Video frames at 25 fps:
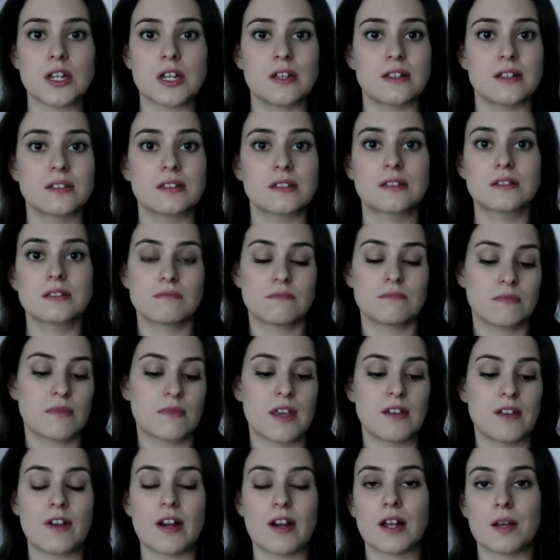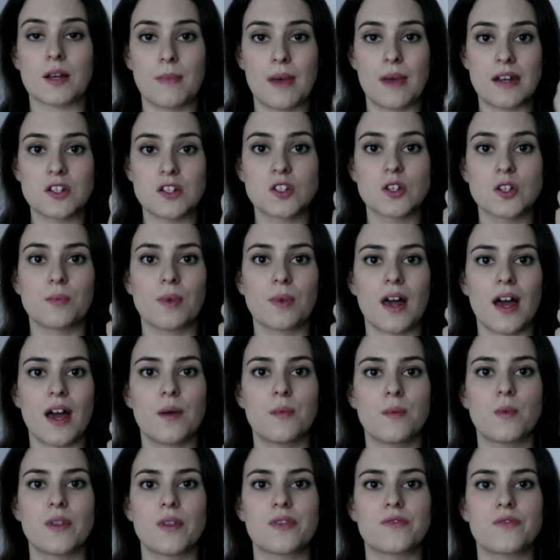as they recommend to apply
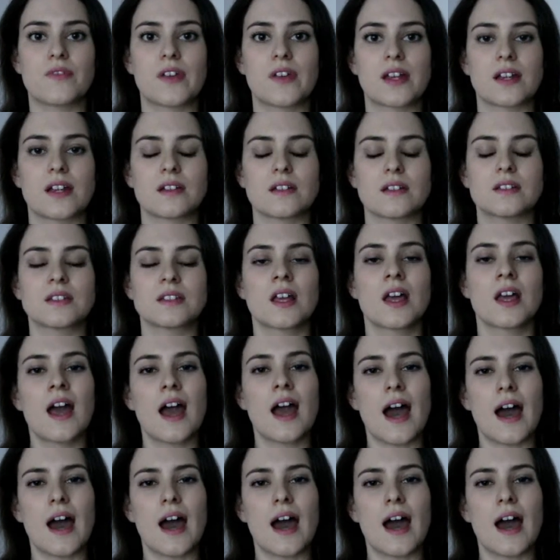it with the fingers.